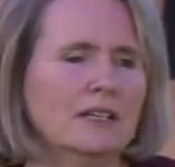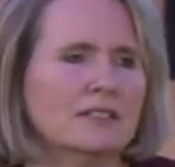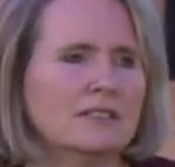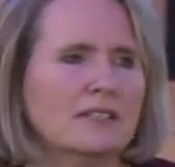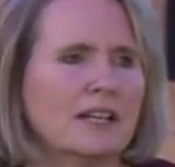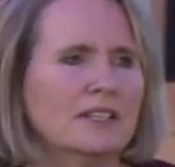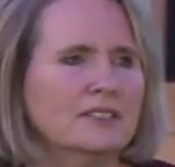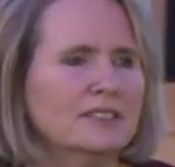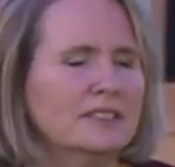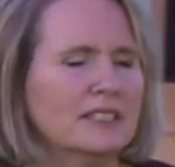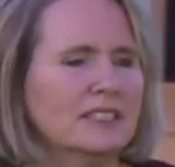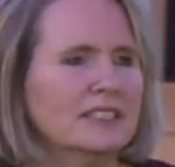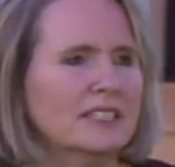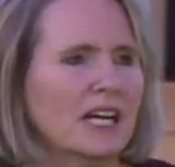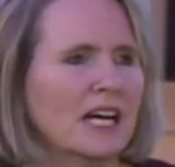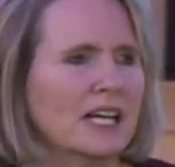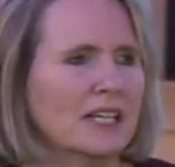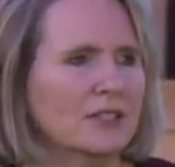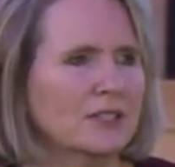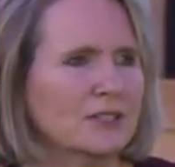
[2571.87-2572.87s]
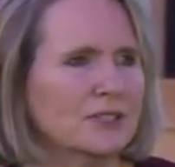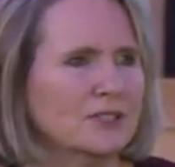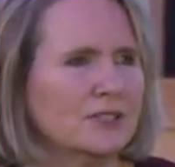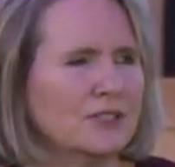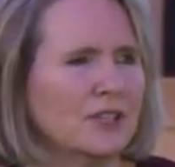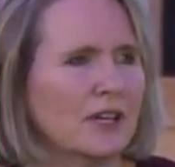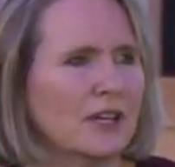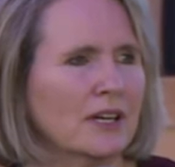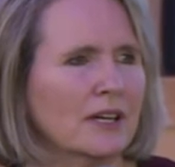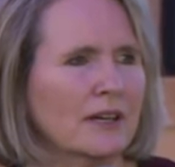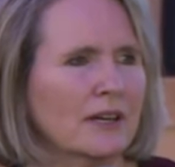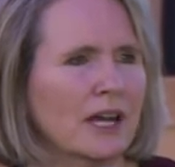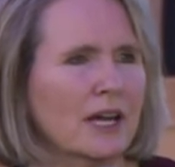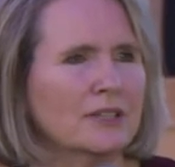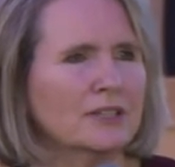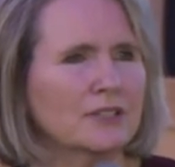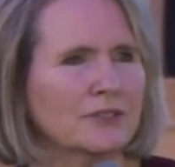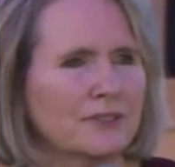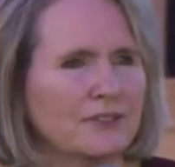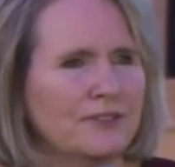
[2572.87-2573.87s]
sons and daughters, our
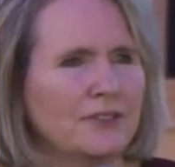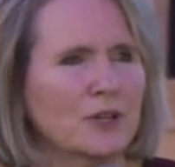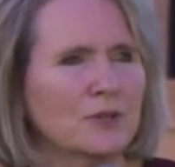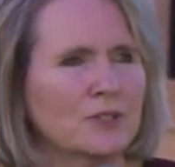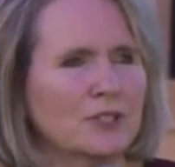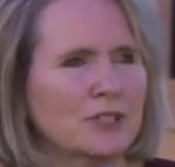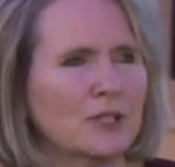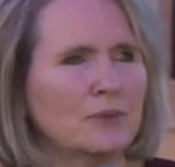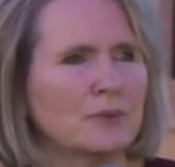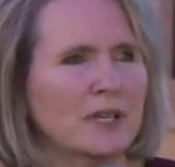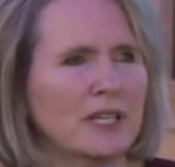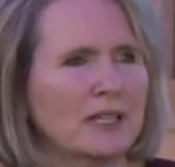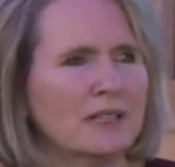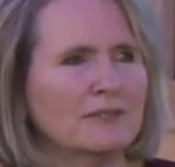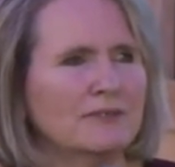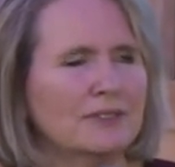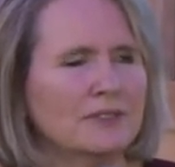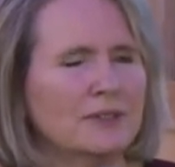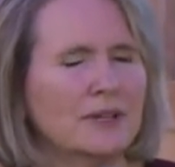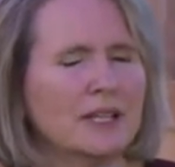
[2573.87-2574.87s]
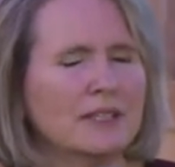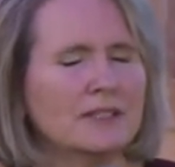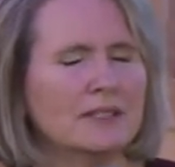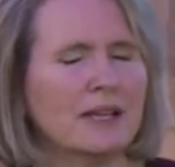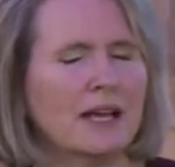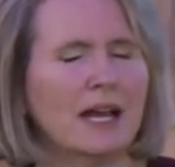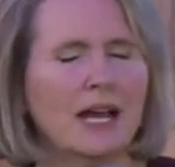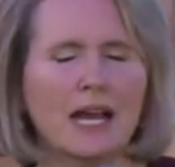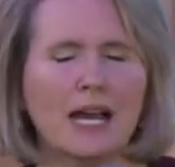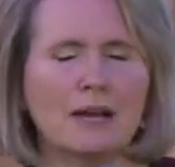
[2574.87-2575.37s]
other folks that we influence.